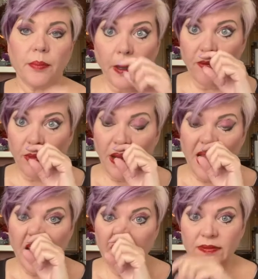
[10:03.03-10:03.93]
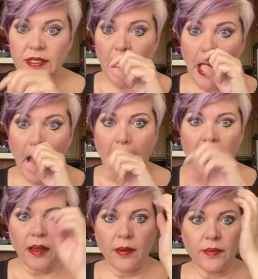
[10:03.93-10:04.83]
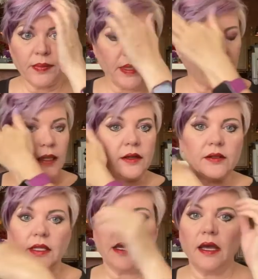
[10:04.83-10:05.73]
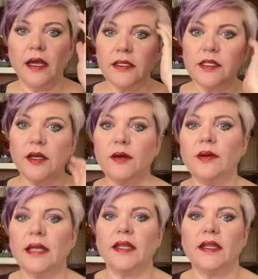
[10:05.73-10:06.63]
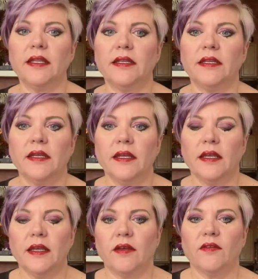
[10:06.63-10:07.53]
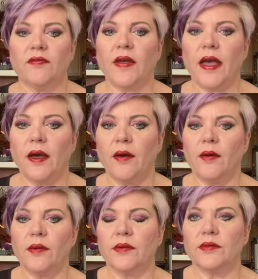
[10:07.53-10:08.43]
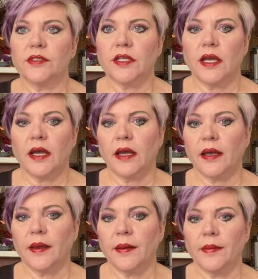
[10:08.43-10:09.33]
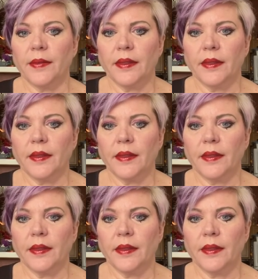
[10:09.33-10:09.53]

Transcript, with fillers: arrived, um, they cleared the condo and found, um,